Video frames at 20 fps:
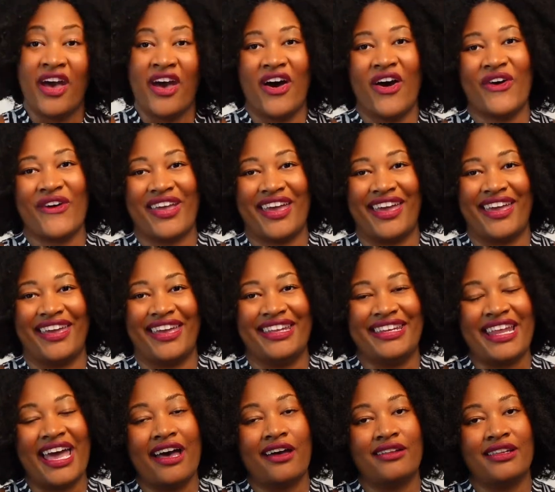Okay,
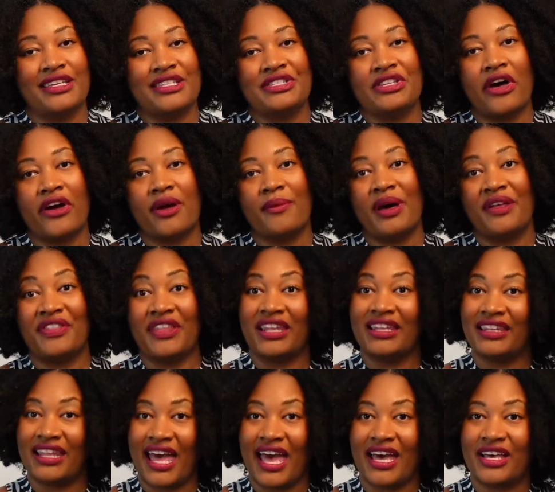now let's talk about the
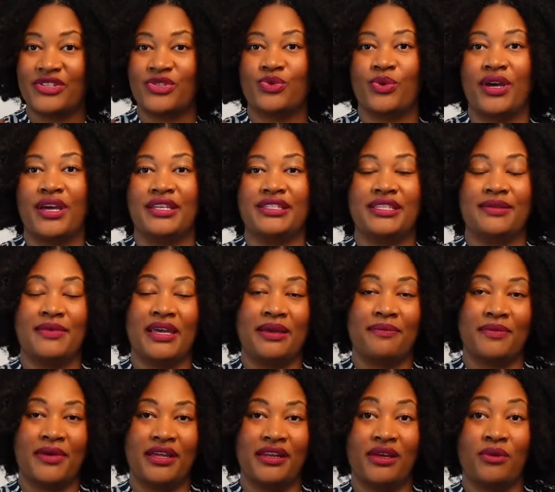last way to make
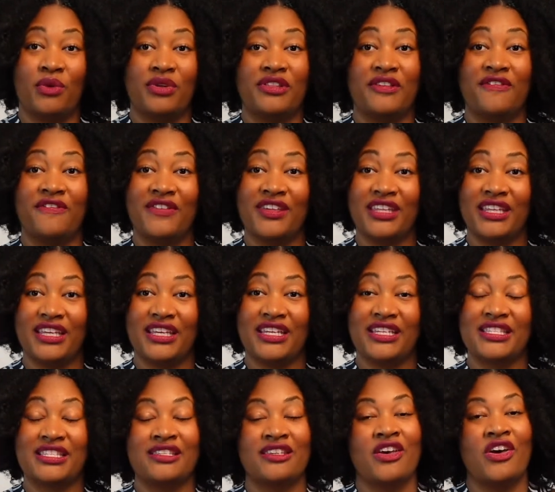money with
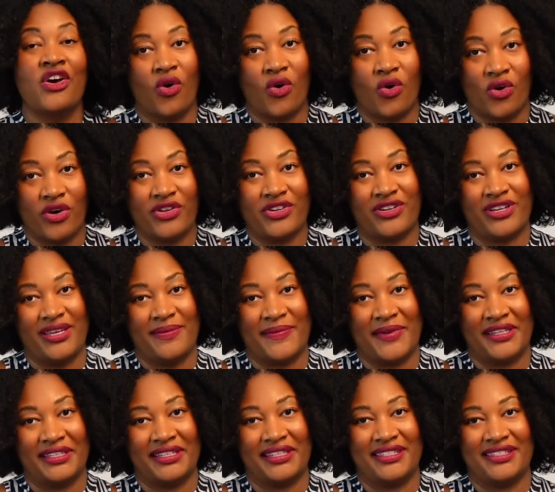affiliates on your
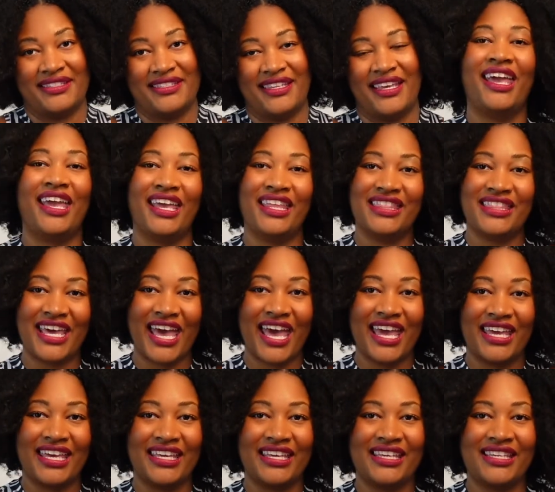email list, and
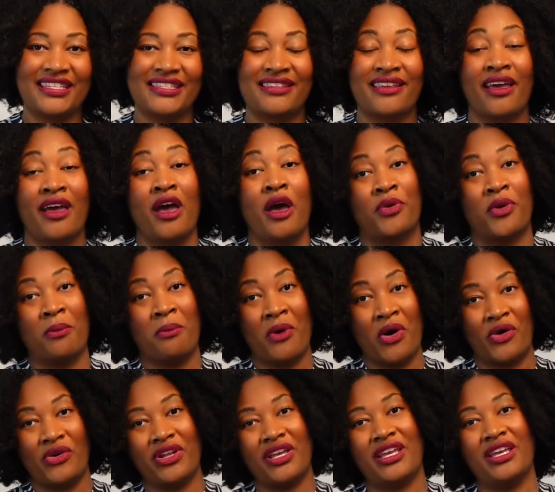that is
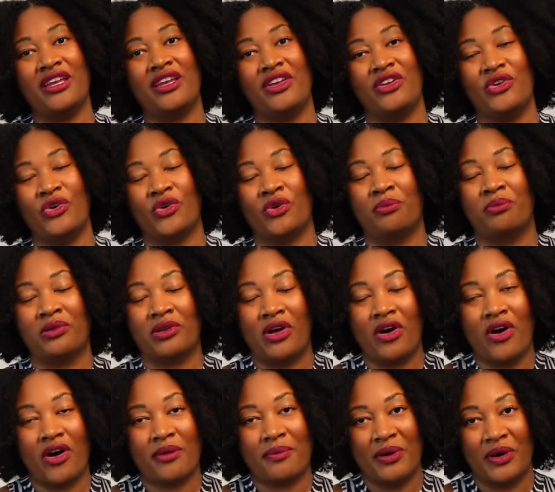promoting your
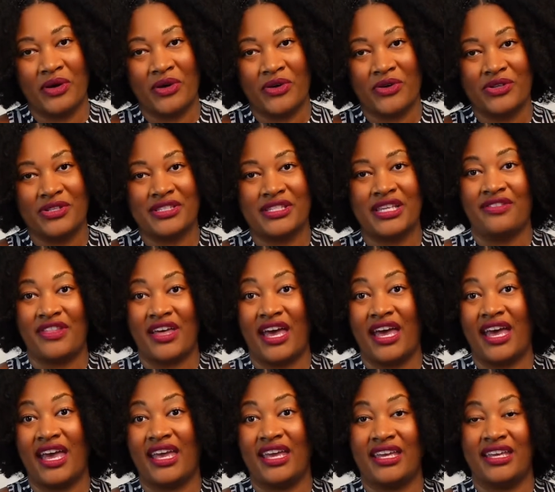blog post
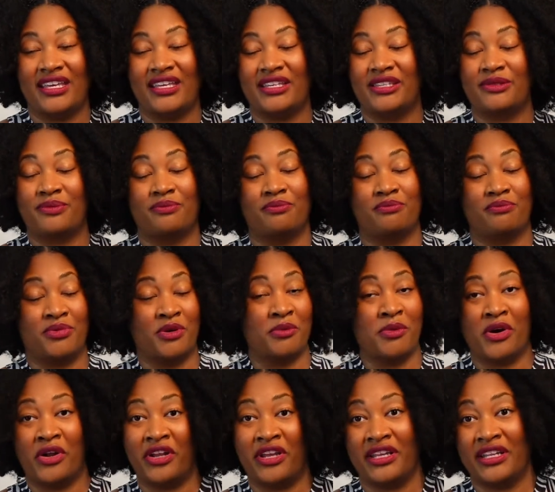that is
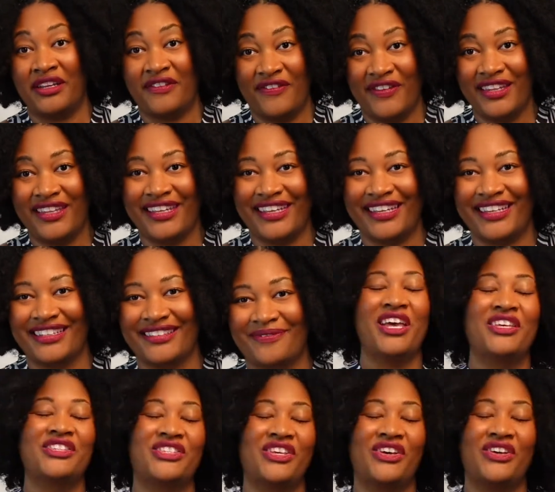promoting an affiliate.
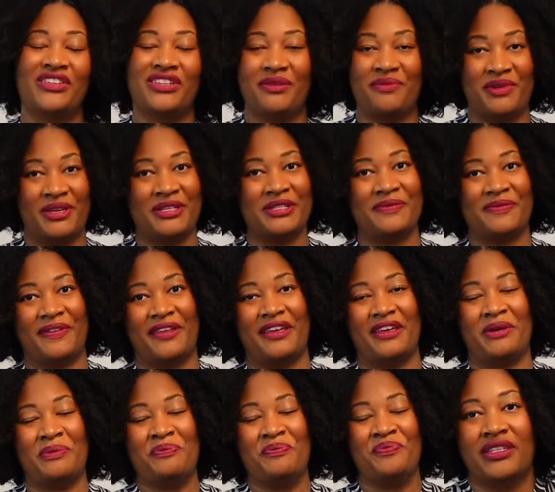So let me
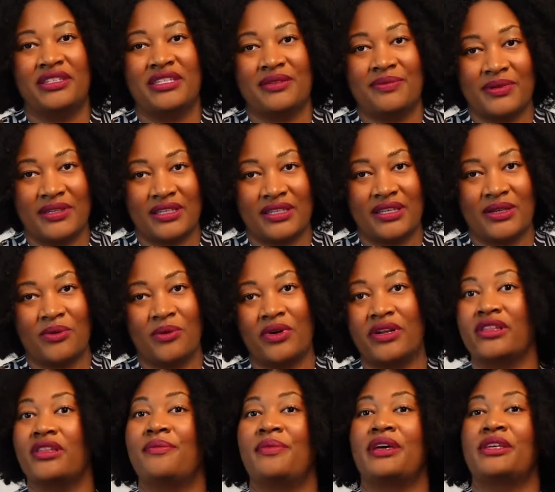explain. Typically, one
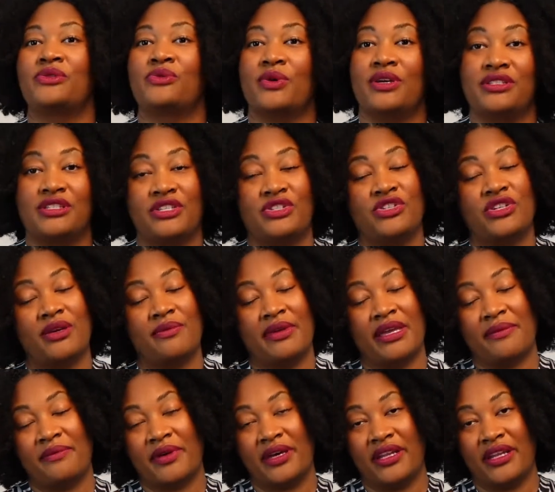of the best ways that you can
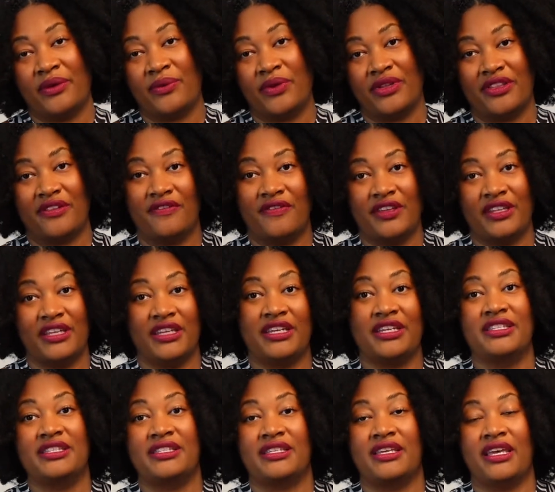make money with
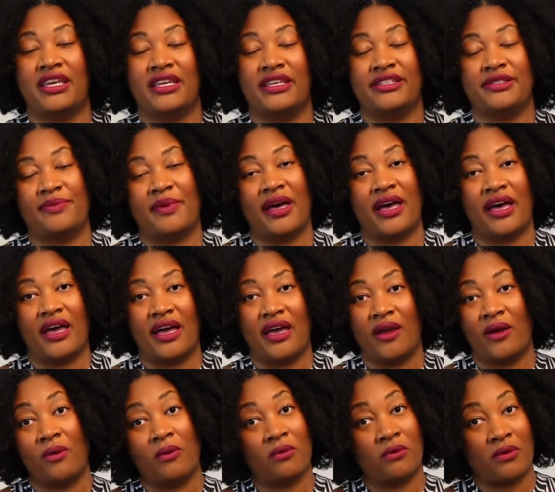affiliates is
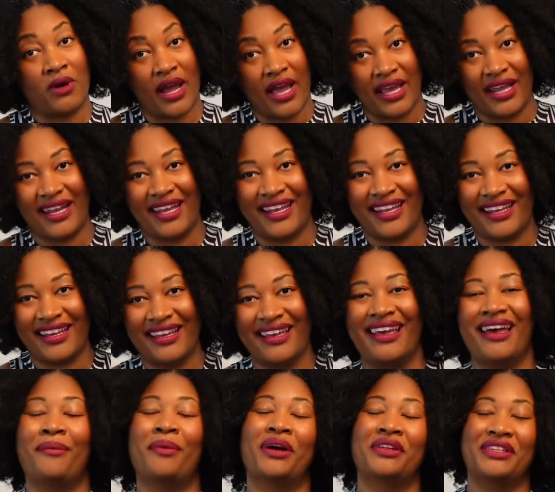by writing
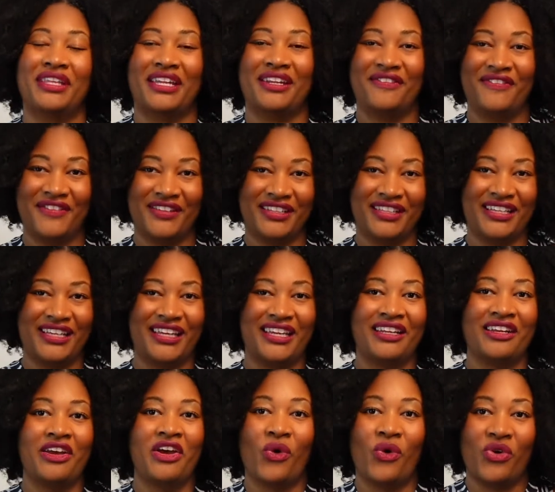about that
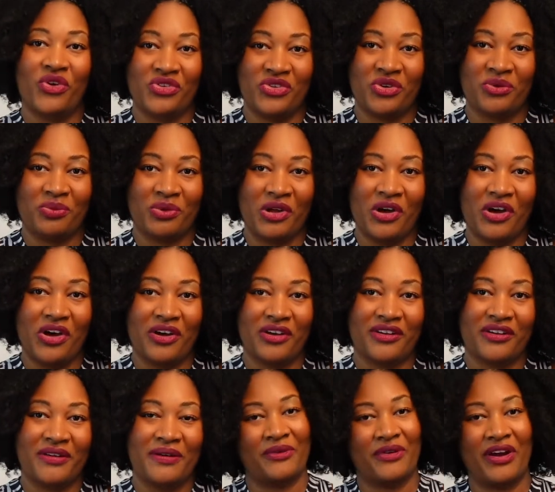affiliate on your blog,
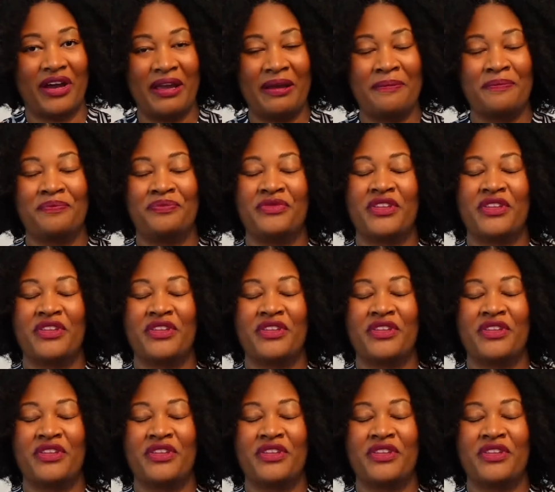right?